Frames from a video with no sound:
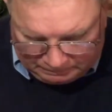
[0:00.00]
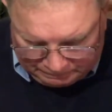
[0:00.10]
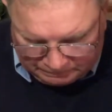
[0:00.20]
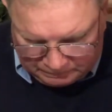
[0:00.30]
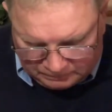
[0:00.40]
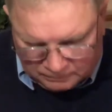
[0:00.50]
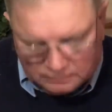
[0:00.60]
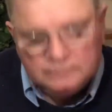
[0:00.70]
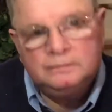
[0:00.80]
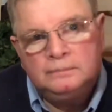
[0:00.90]

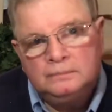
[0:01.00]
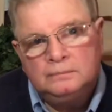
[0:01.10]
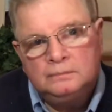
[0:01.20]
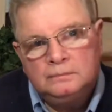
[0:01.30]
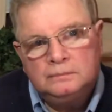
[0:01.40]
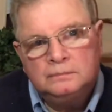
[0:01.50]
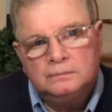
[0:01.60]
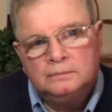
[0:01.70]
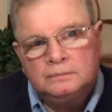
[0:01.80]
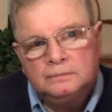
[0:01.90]

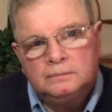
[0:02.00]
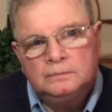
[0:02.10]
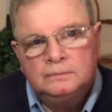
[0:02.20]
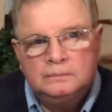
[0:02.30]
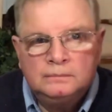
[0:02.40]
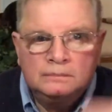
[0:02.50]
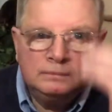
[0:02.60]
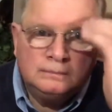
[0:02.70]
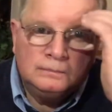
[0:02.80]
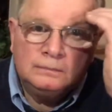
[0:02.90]

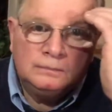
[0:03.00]
This person isn't speaking.